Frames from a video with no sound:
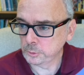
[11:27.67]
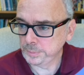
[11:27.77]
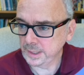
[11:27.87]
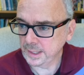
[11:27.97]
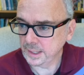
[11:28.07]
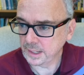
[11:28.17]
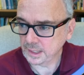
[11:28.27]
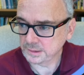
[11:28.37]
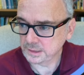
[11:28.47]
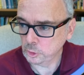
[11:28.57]
up here, and I
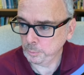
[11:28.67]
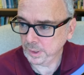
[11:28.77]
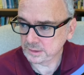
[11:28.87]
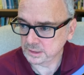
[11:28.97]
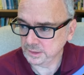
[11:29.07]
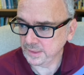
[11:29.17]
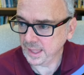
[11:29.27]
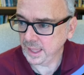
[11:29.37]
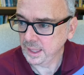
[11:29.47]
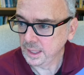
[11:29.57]
can see opacity
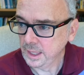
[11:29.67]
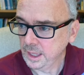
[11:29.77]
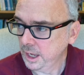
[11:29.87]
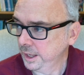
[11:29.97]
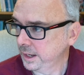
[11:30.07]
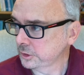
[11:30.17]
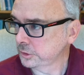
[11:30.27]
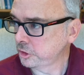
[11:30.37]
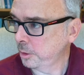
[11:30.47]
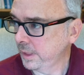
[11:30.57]
there, and I'll
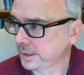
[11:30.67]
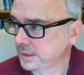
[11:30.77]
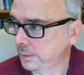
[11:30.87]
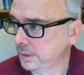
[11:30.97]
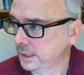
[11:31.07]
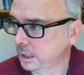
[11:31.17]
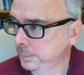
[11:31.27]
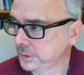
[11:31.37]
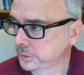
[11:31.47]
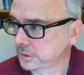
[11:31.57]
just drop that down a little
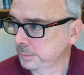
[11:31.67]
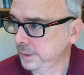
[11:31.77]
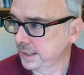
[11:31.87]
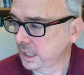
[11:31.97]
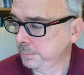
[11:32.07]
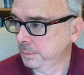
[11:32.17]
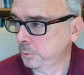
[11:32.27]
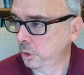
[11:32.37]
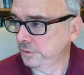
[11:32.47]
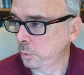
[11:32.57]
bit just to make it a bit
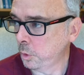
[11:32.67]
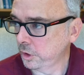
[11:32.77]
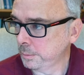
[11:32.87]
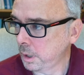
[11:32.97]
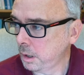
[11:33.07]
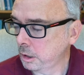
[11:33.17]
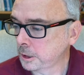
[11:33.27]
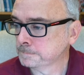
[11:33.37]
more of a watermark.